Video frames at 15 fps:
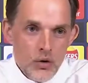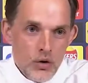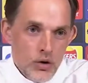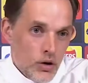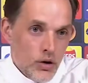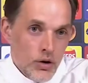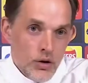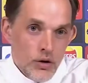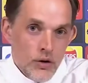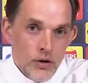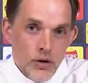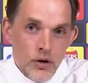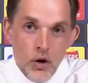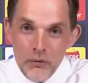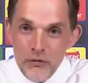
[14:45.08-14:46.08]

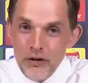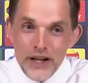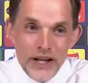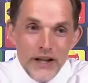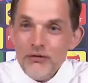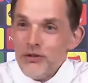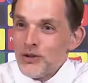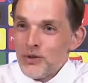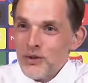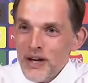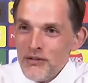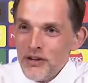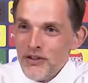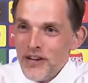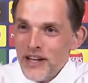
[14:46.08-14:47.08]
Hopefully, he will do
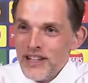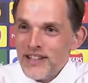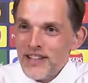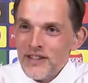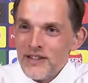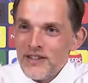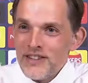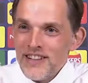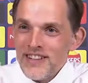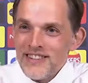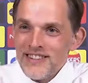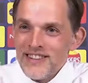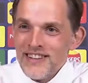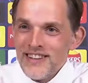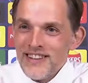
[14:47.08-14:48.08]
everything
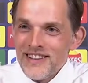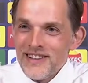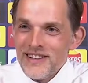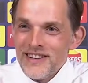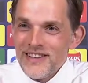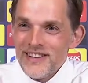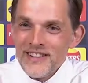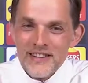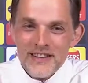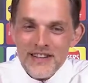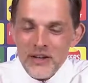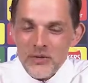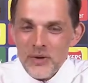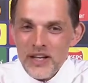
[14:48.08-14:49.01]
that